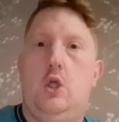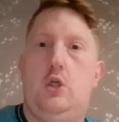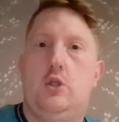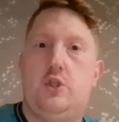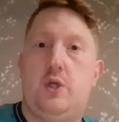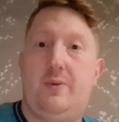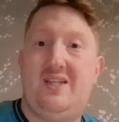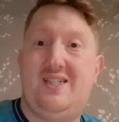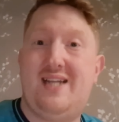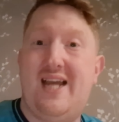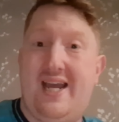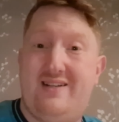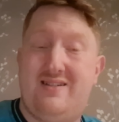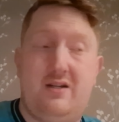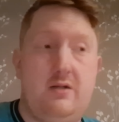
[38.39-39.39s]
So
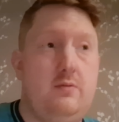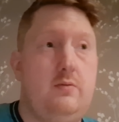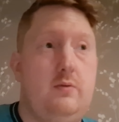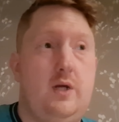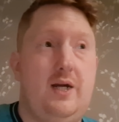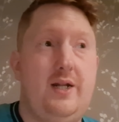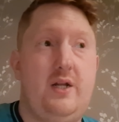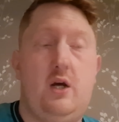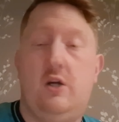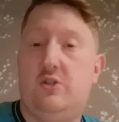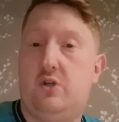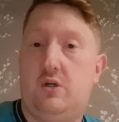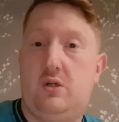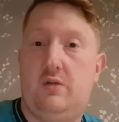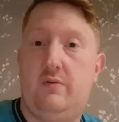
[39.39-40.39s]
instead, I did a hot
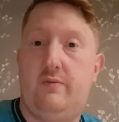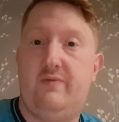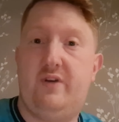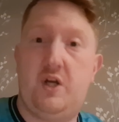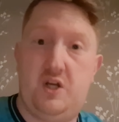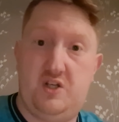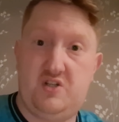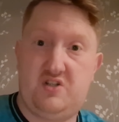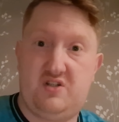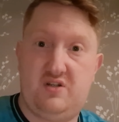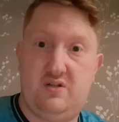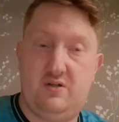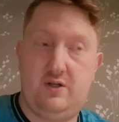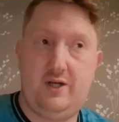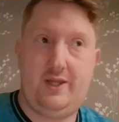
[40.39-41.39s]
chocolate first,
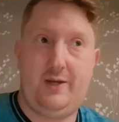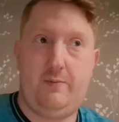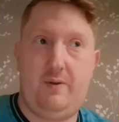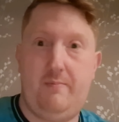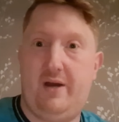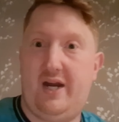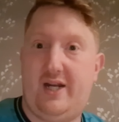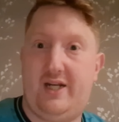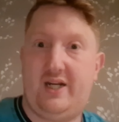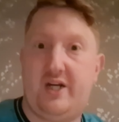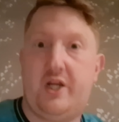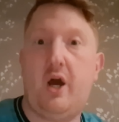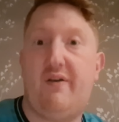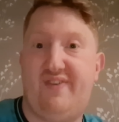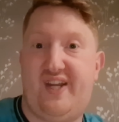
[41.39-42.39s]
and then went back and had a
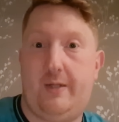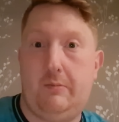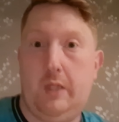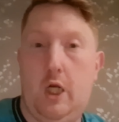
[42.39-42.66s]
coffee.